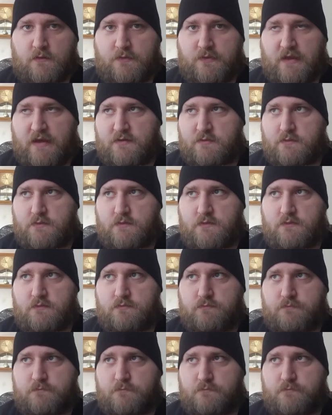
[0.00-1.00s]
That's
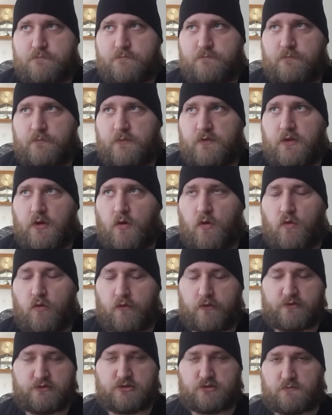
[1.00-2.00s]
the
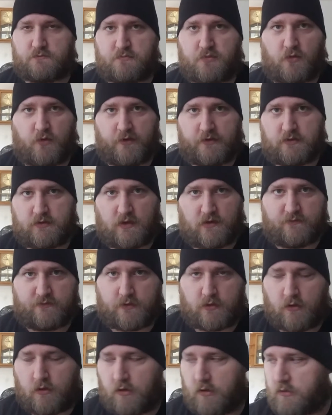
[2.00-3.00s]
origin point of
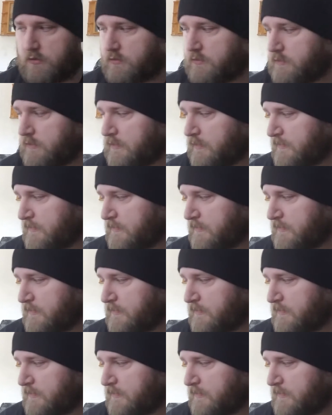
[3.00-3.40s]
it all.